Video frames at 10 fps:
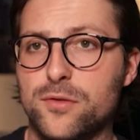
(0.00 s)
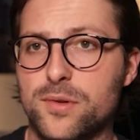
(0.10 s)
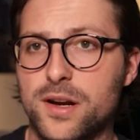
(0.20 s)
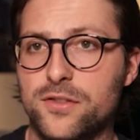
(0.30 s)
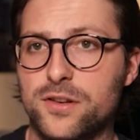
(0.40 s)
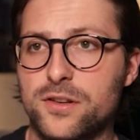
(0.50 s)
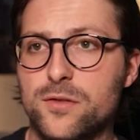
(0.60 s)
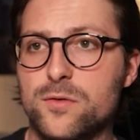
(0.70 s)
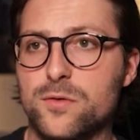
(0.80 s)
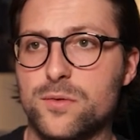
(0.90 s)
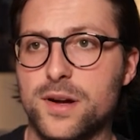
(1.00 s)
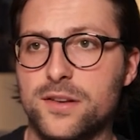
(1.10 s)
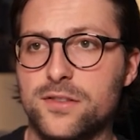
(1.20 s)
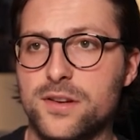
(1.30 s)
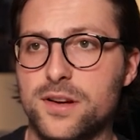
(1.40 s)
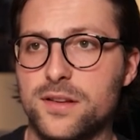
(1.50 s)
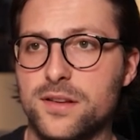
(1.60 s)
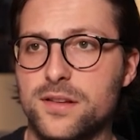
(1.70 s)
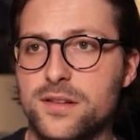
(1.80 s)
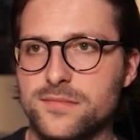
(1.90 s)
duration on the right side.
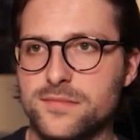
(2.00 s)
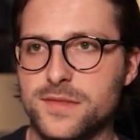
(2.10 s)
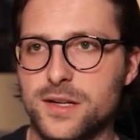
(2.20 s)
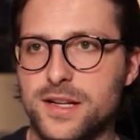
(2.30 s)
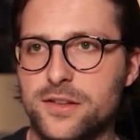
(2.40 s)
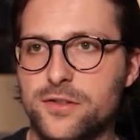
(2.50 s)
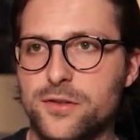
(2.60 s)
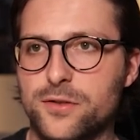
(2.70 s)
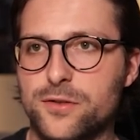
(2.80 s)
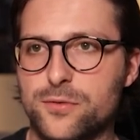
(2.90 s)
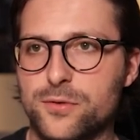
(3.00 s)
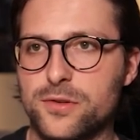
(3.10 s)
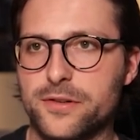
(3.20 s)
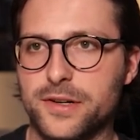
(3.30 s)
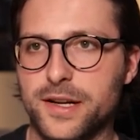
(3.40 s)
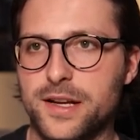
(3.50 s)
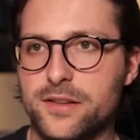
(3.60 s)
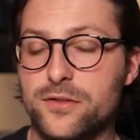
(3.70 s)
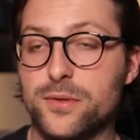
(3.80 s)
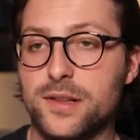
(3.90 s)
Now let's use the ruler
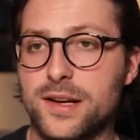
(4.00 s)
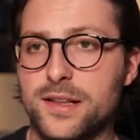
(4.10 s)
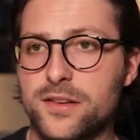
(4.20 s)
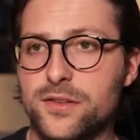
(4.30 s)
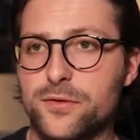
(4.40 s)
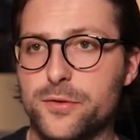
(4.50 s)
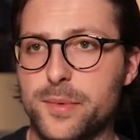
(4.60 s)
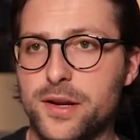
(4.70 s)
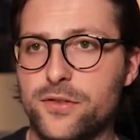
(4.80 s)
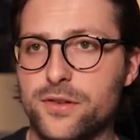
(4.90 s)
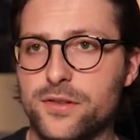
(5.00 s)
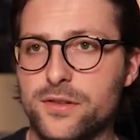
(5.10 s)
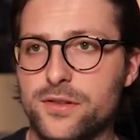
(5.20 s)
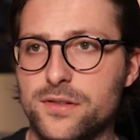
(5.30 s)
again to align this information.